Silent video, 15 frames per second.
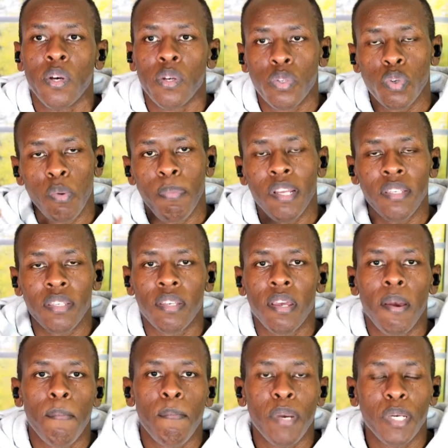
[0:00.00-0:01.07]
So please
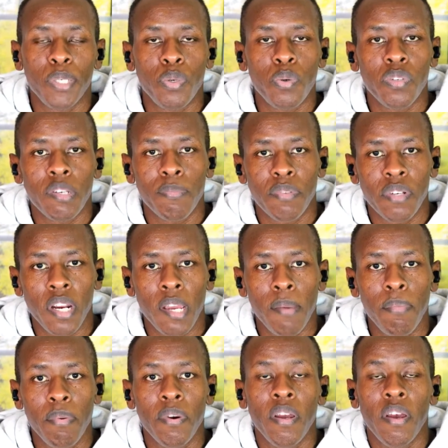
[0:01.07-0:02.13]
make sure you
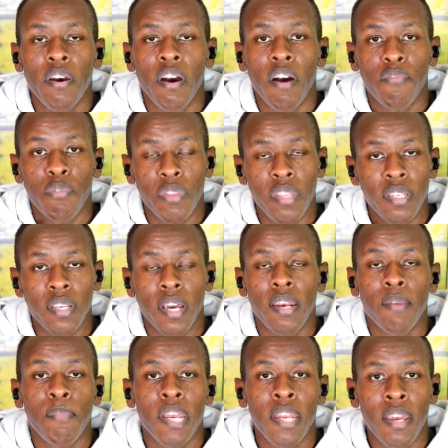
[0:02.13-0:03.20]
subscribe for this
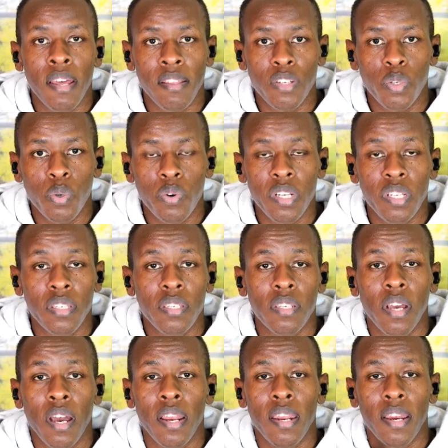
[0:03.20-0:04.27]
and many other stories,
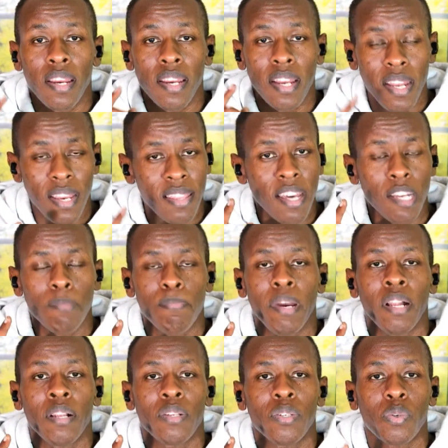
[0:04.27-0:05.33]
and click that
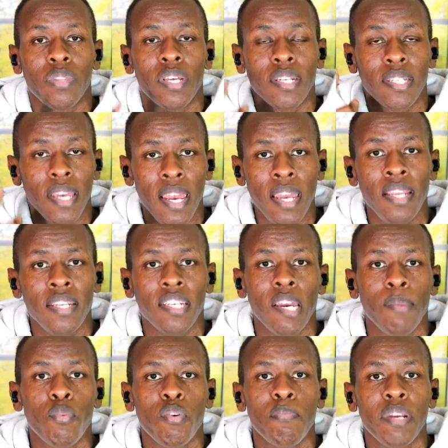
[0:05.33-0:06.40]
bell so that
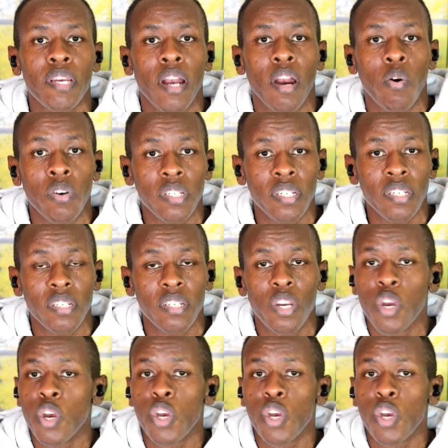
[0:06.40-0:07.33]
anytime we bring a content,